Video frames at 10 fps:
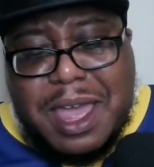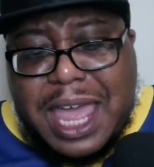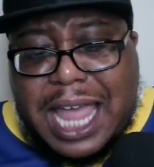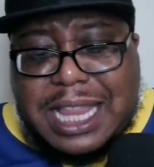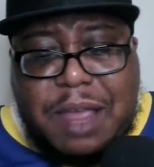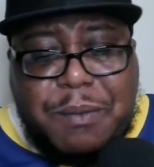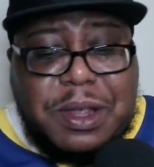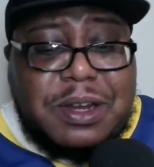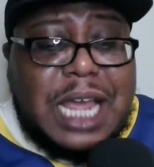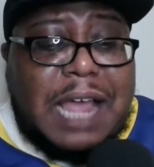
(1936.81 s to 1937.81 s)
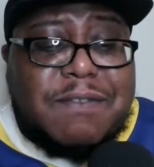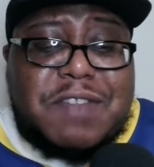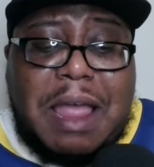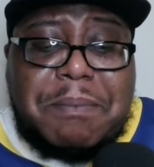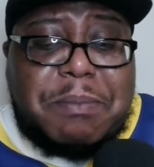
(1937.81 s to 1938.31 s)
And then we're going to have
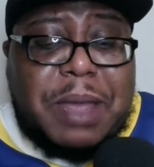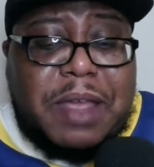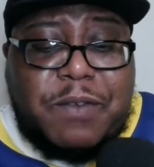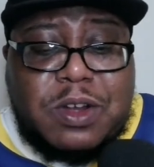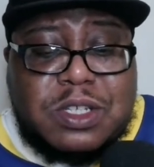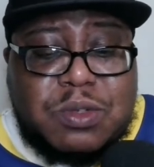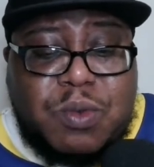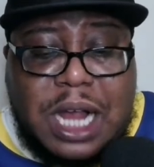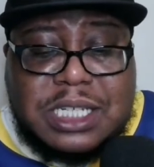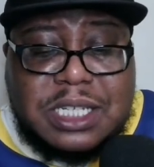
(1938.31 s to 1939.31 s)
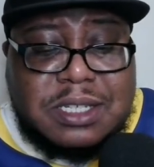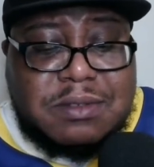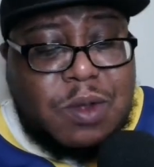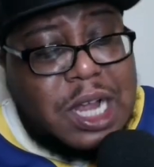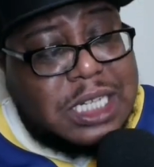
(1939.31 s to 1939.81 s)
Tampa Bay versus Washington.
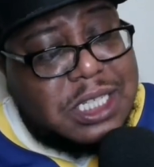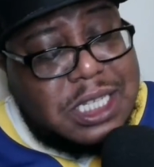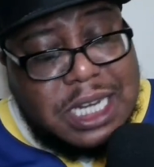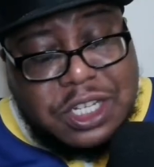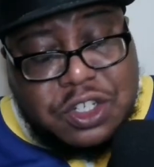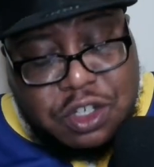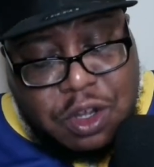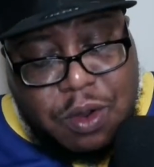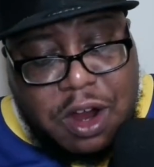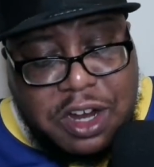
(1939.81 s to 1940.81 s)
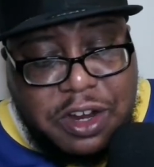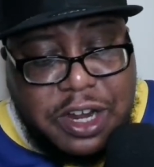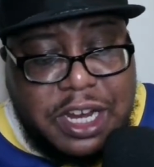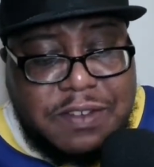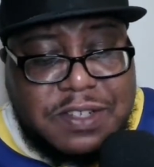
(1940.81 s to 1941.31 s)
Washington, as you know, are your
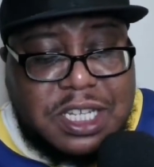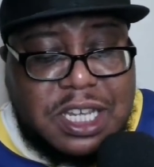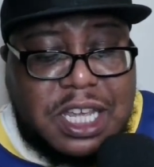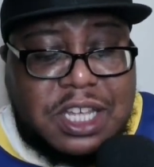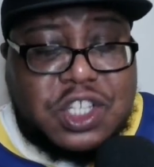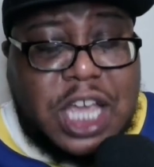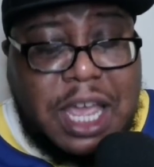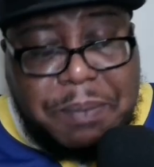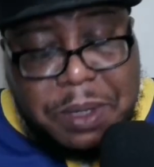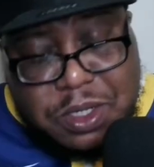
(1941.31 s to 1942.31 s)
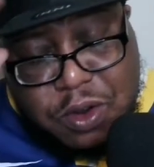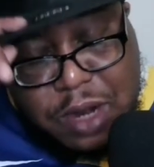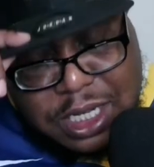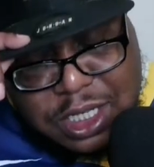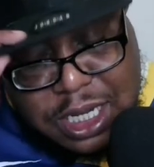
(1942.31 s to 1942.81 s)
NFC East champions.
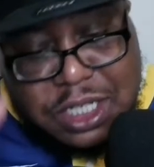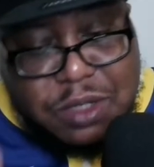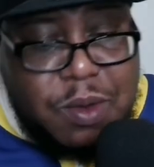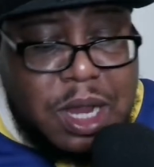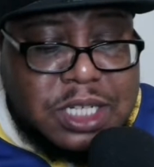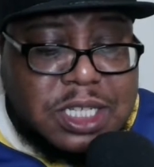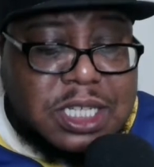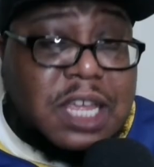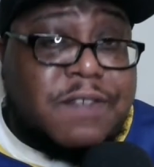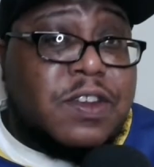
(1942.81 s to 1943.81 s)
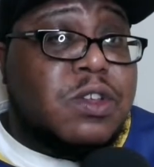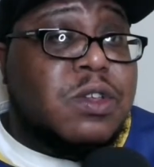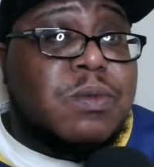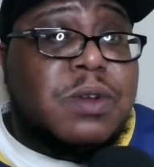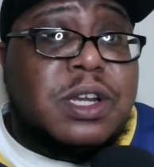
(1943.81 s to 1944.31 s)
Congratulations, Washington, even though
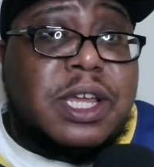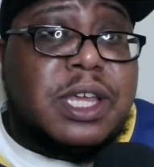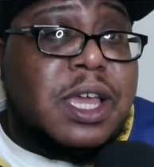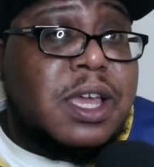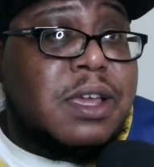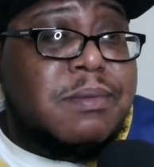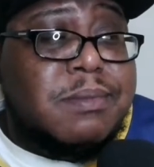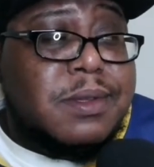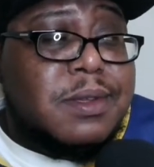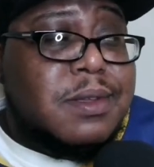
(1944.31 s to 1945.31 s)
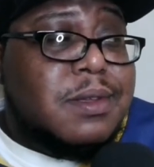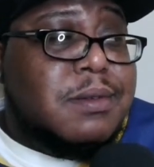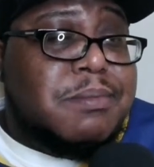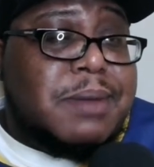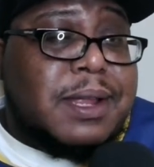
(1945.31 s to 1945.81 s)
you won that game
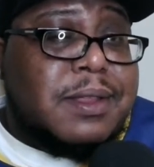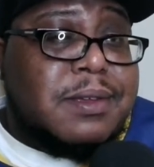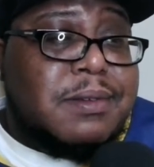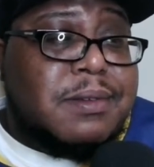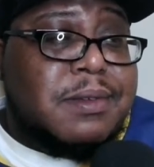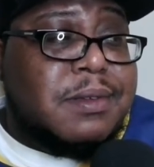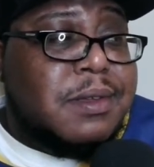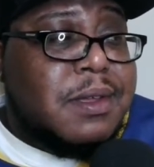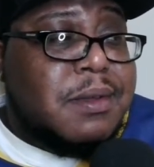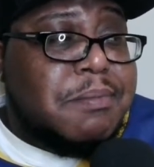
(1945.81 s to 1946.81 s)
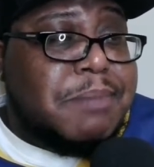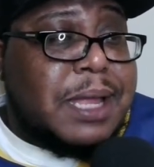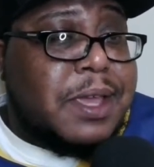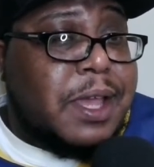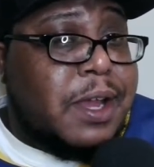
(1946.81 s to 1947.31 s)
by
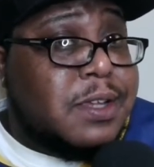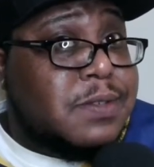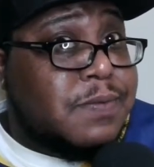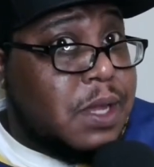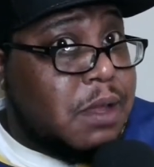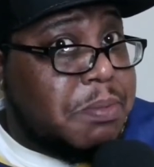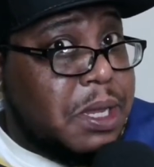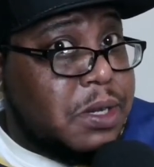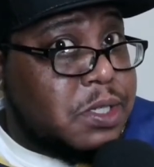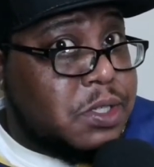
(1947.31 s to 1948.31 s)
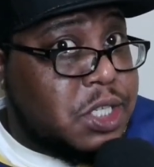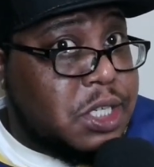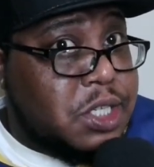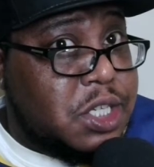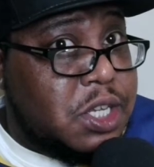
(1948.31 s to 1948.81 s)
the hairs of Doug Peterson,
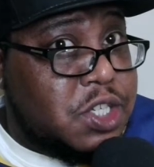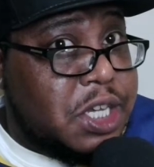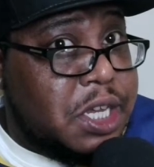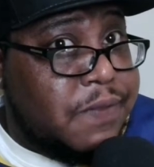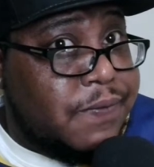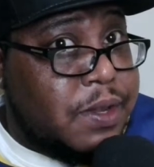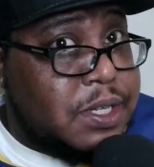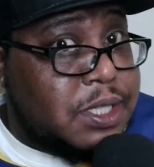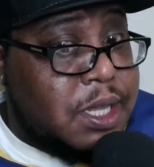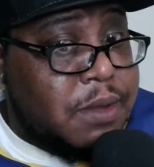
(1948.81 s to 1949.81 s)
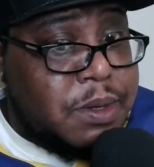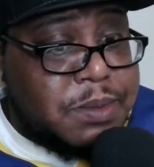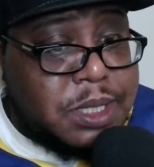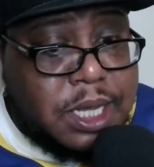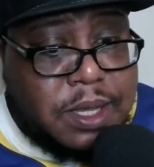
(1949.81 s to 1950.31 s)
chinny chin chin, if you understand what I'm
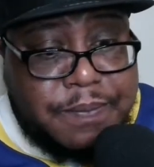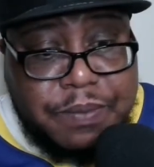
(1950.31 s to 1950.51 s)
saying.